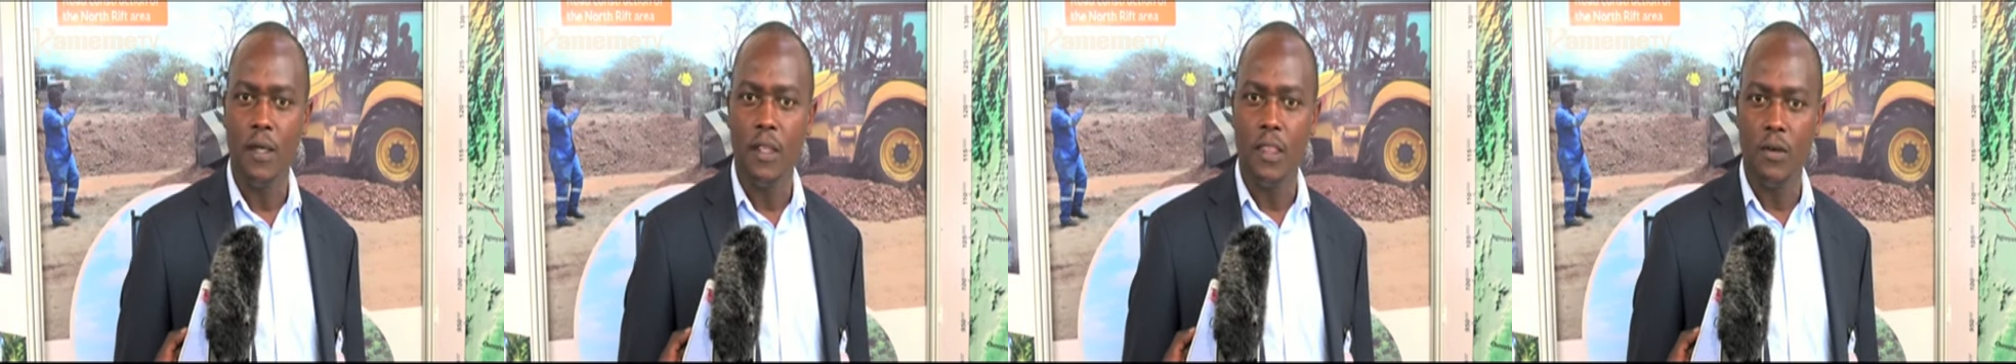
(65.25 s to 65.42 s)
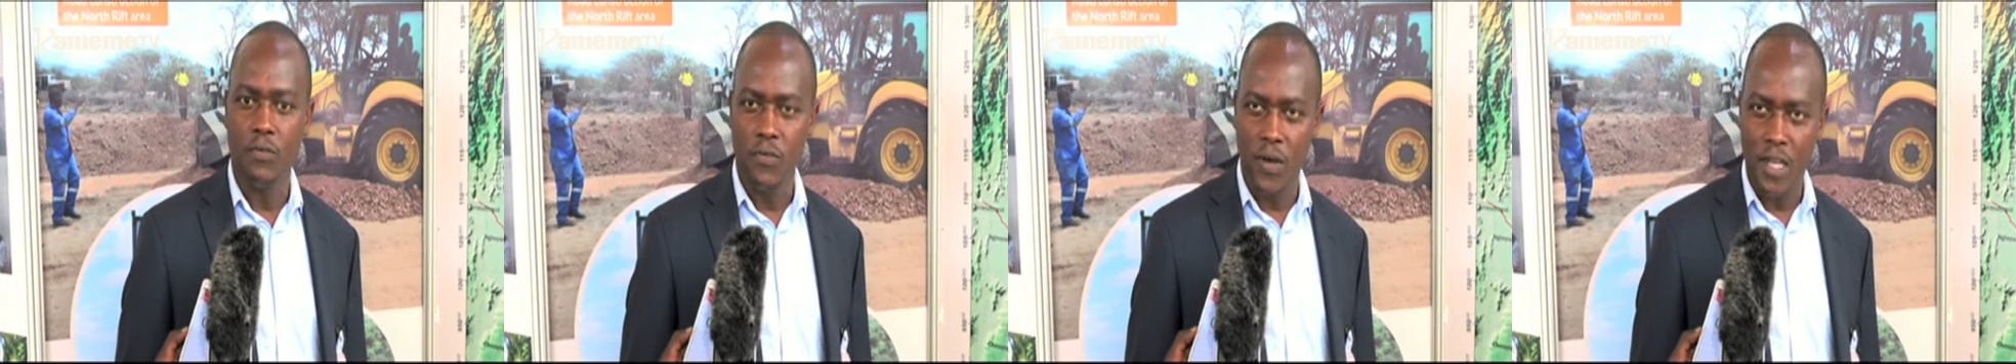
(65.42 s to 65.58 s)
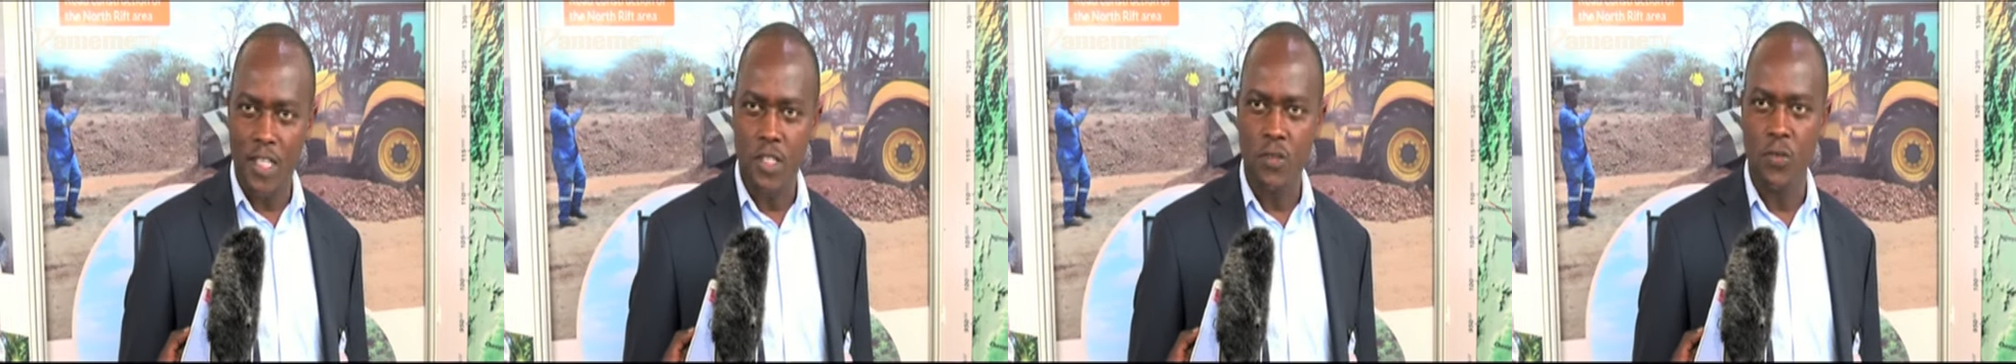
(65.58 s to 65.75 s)
The
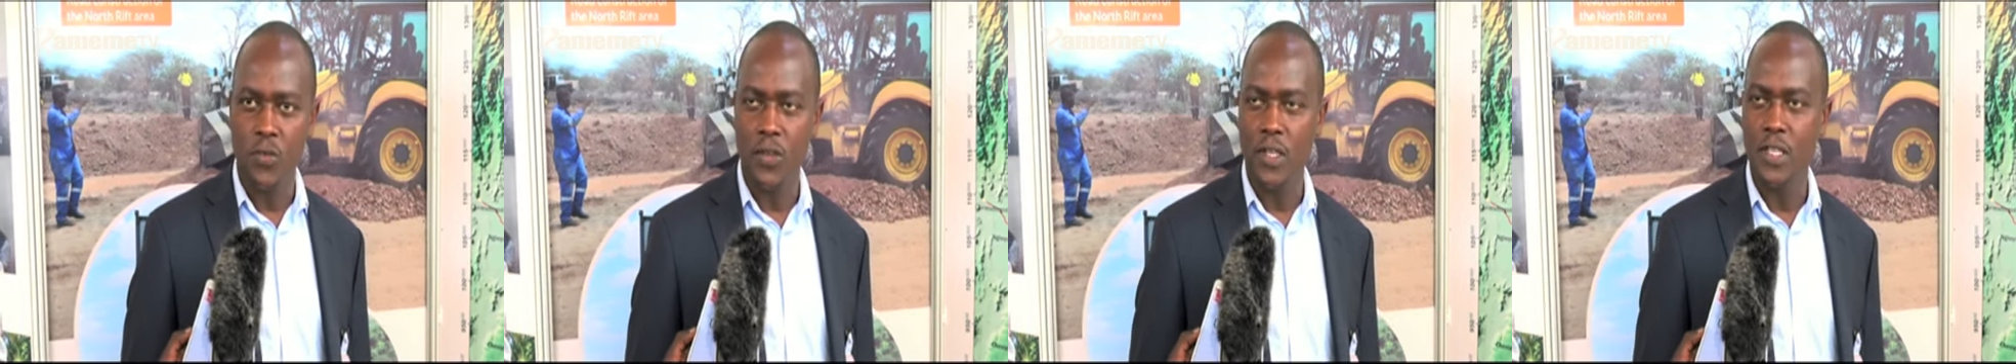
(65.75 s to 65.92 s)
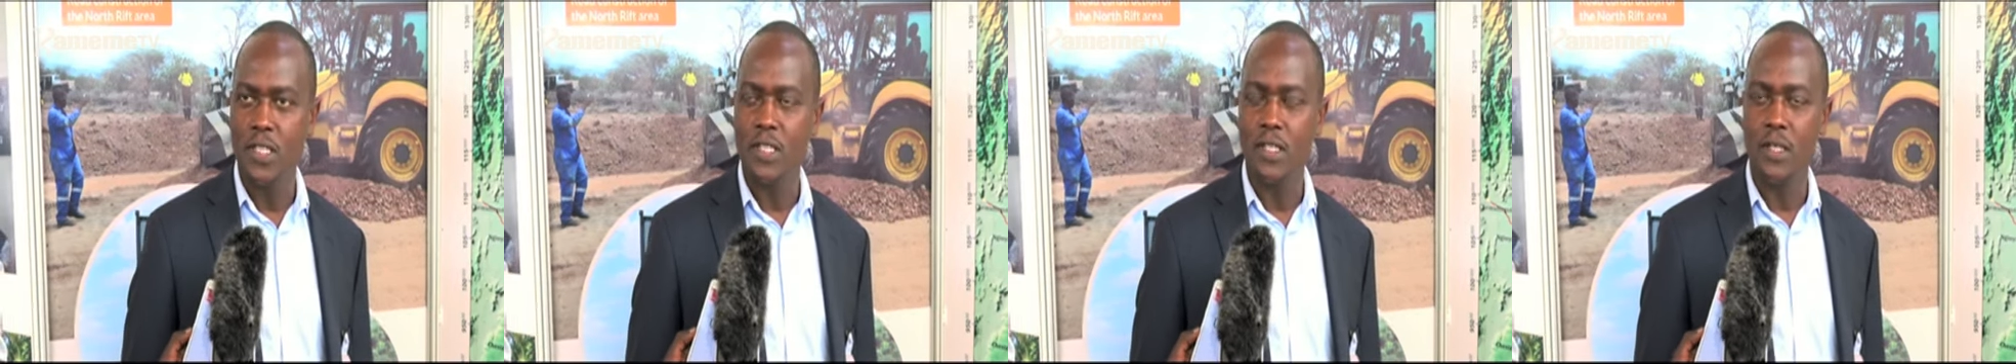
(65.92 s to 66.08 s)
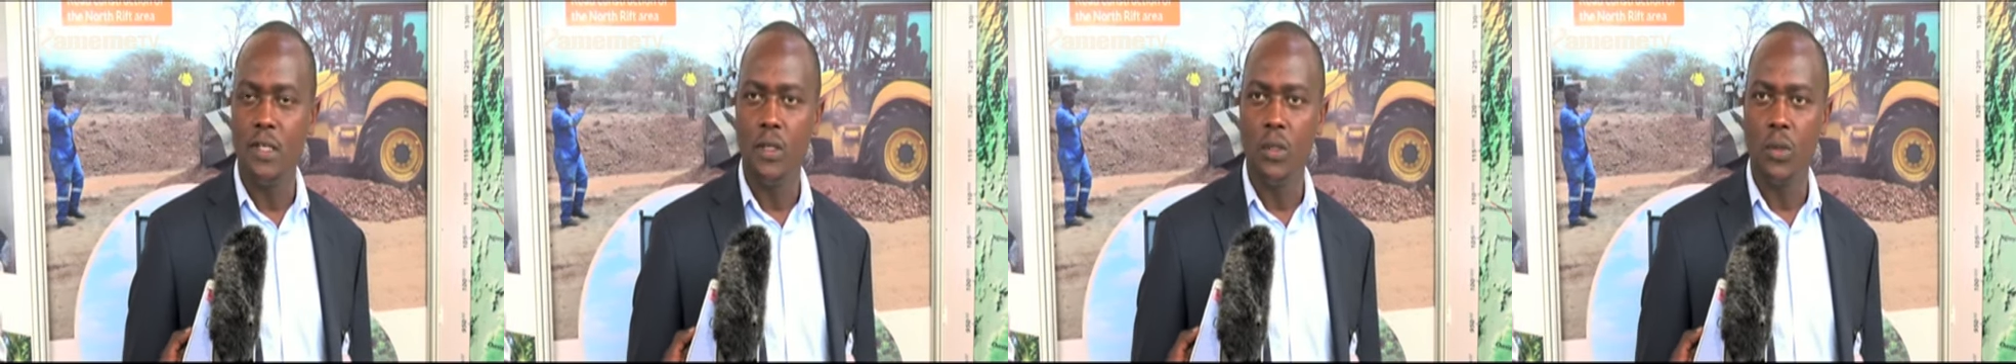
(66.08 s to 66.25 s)
first
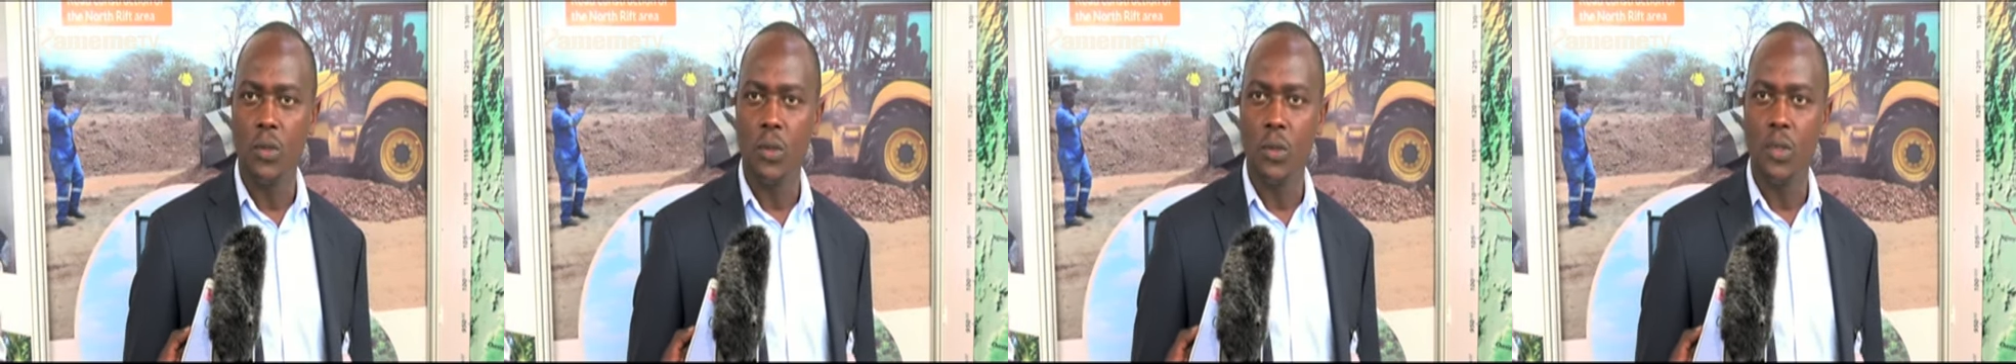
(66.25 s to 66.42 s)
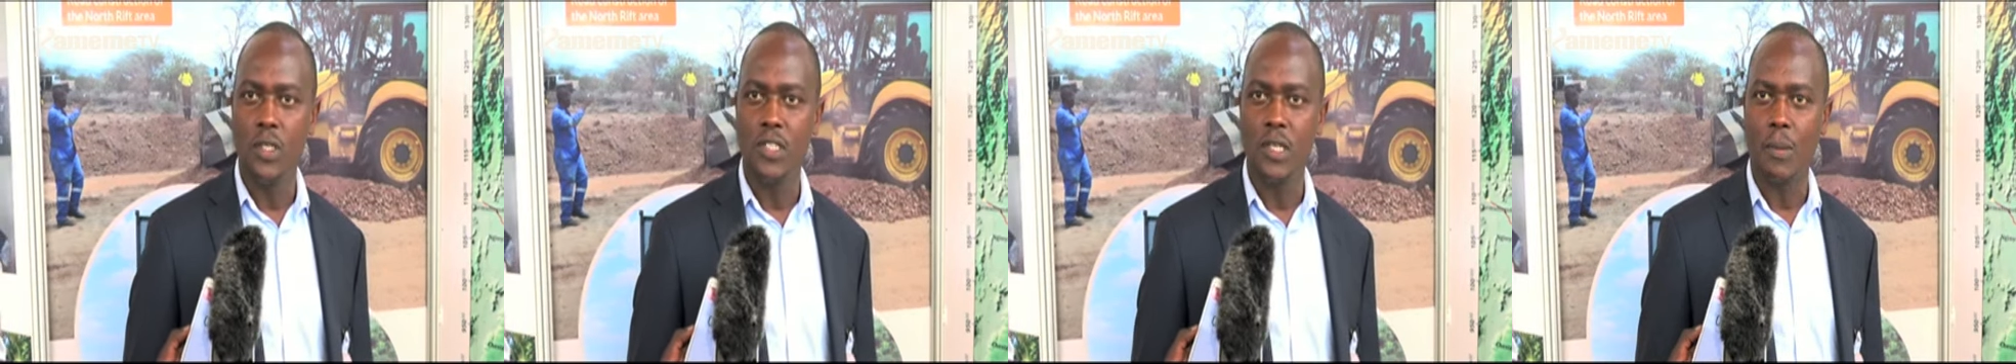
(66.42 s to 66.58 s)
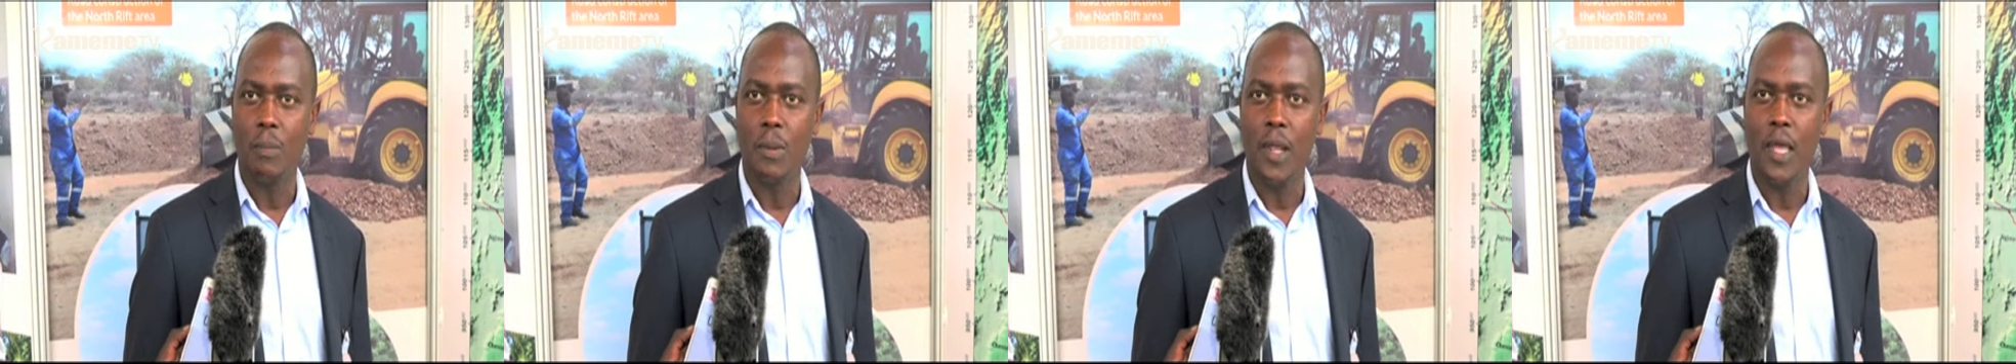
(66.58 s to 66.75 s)
phase
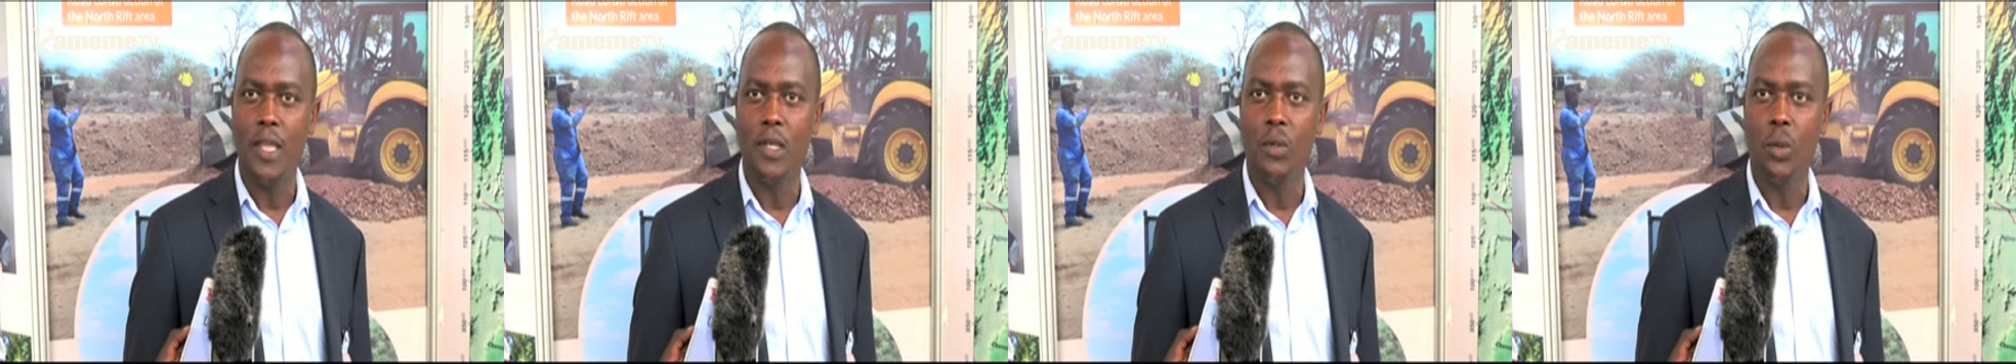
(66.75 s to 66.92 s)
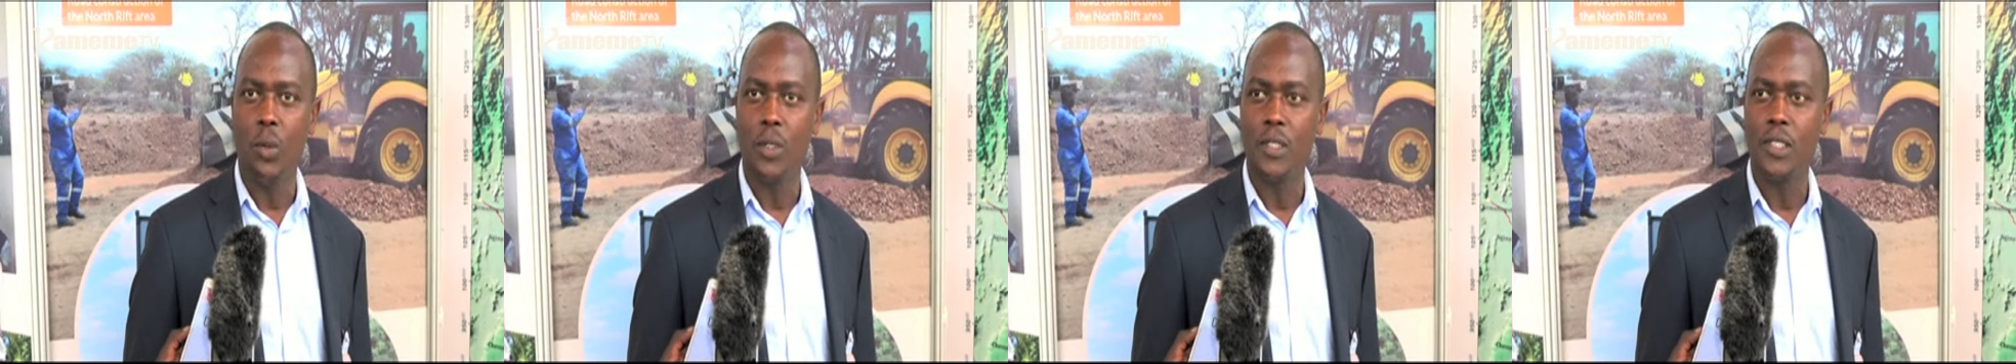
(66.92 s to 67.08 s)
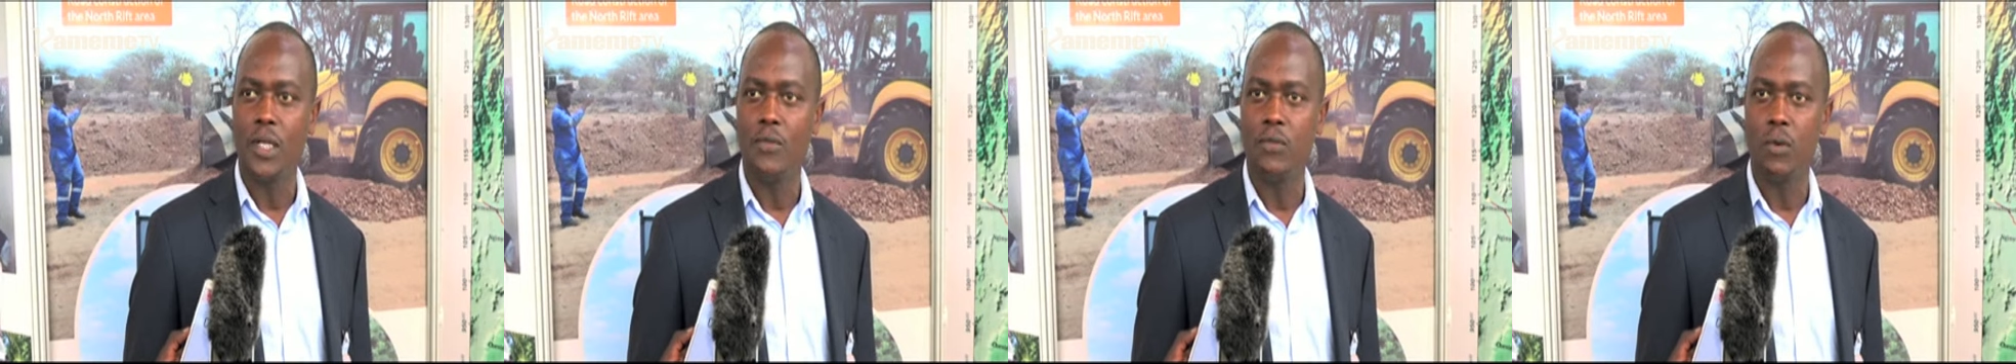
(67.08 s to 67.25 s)
includes supplying
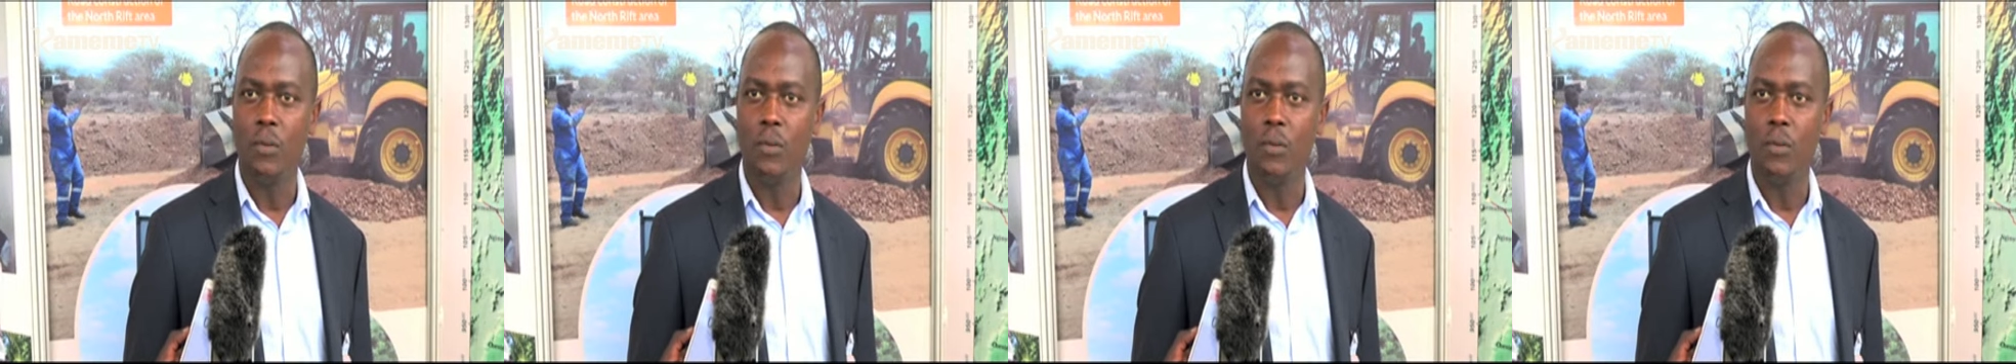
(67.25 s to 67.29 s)
water